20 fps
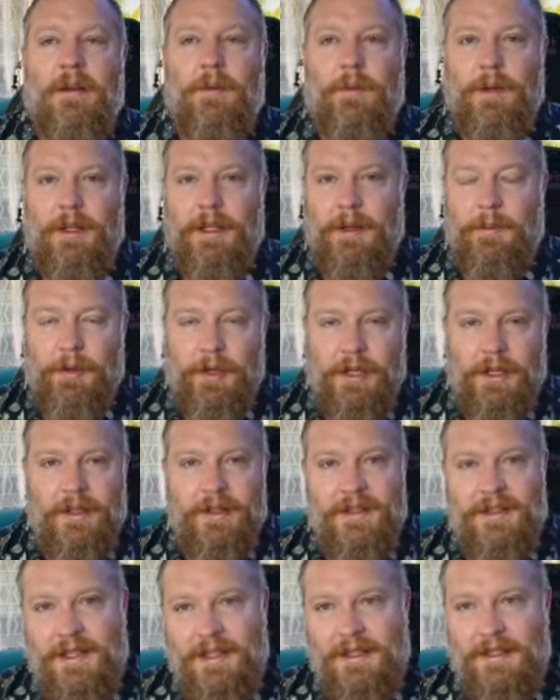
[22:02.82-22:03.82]
We get a pretty good
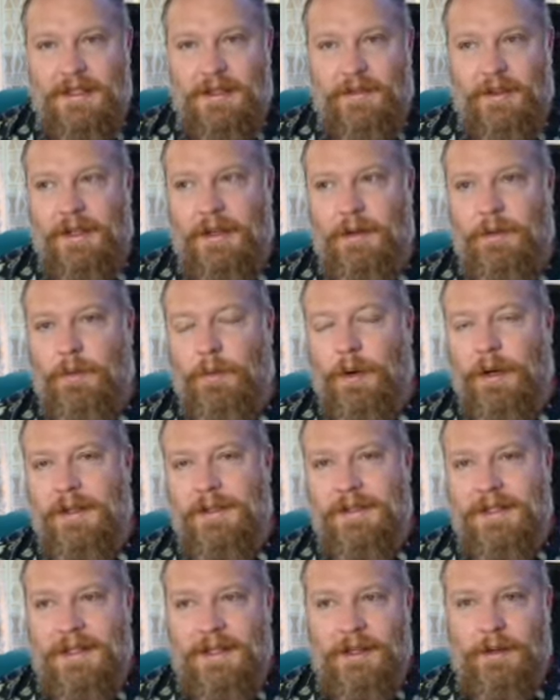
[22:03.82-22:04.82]
sense of it.
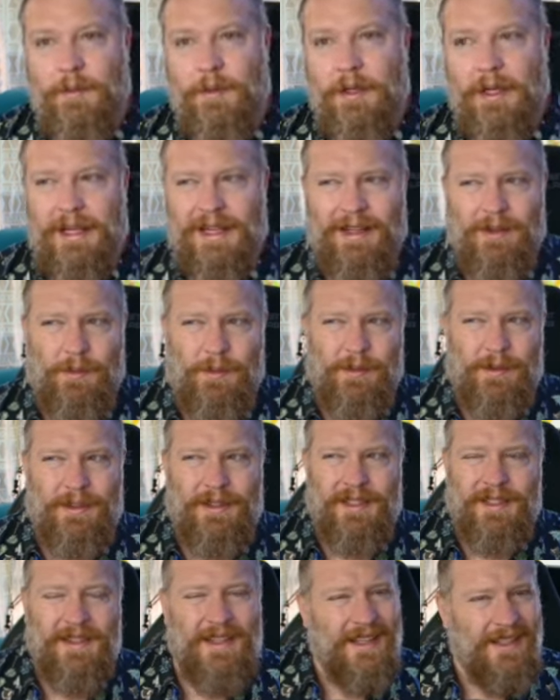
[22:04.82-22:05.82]
Whereas here, we're like, well,
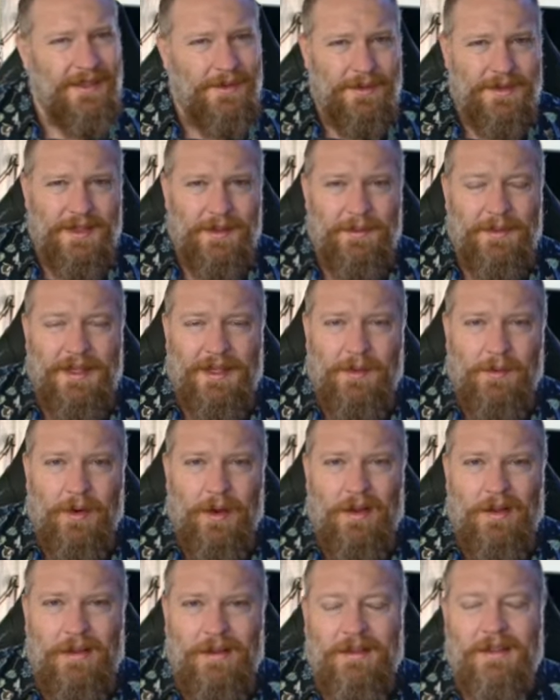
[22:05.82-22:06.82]
did they do something
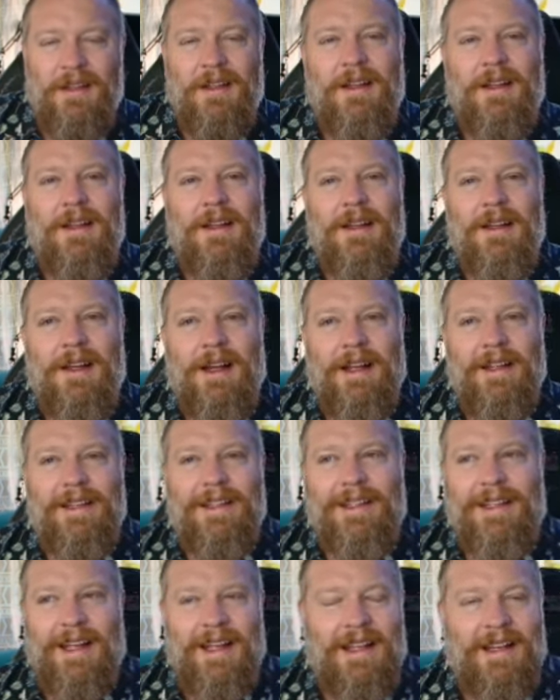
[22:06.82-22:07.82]
wrong?
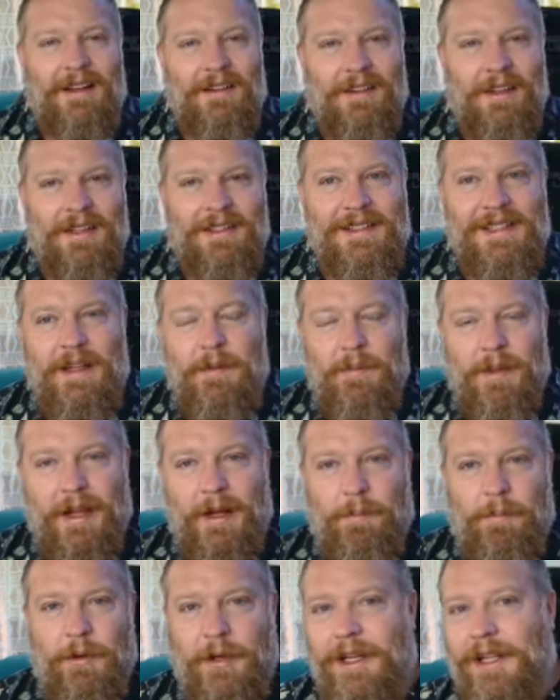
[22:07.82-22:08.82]
They seem
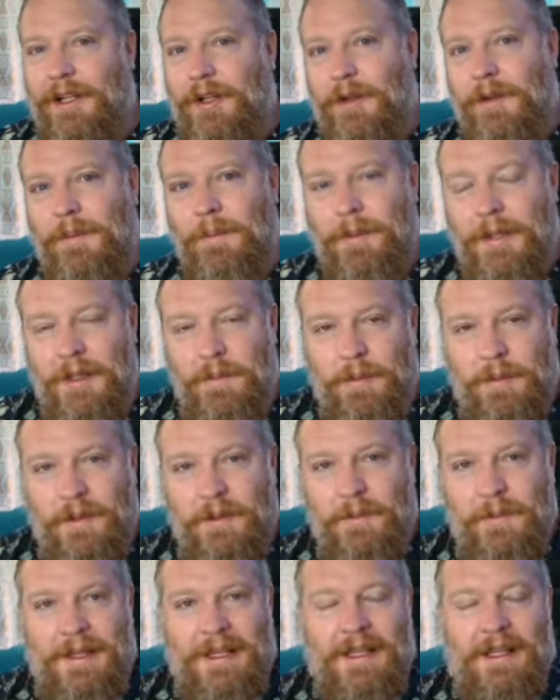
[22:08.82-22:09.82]
like pretty good people to
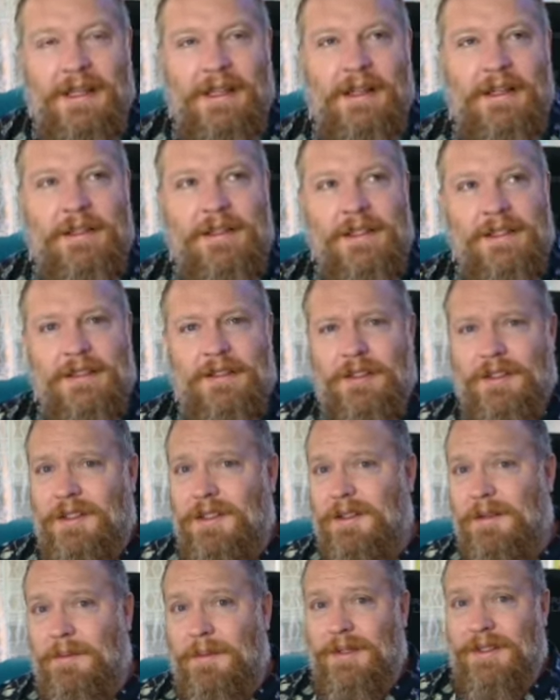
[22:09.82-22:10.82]
me. Is this
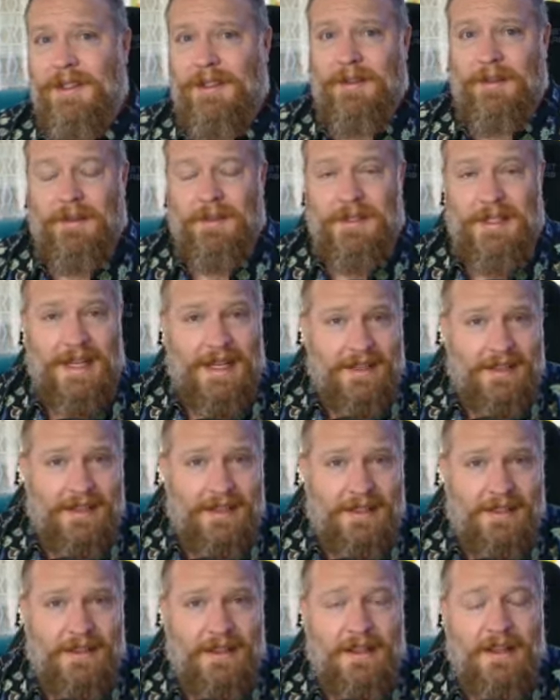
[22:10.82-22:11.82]
just a
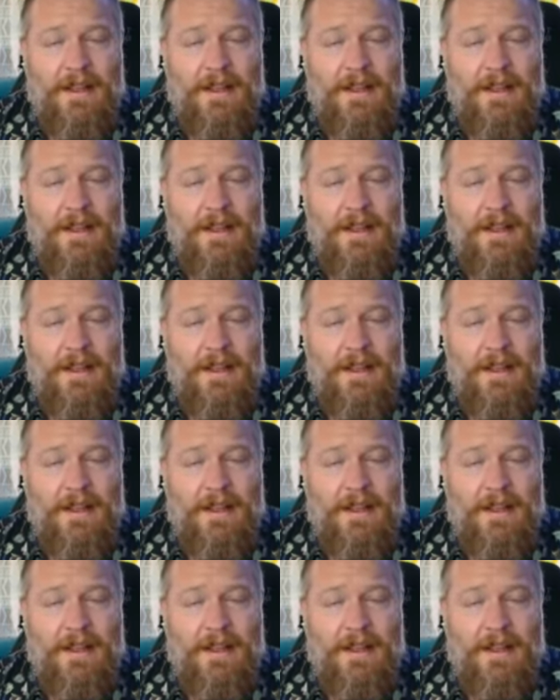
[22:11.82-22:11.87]
misunderstanding?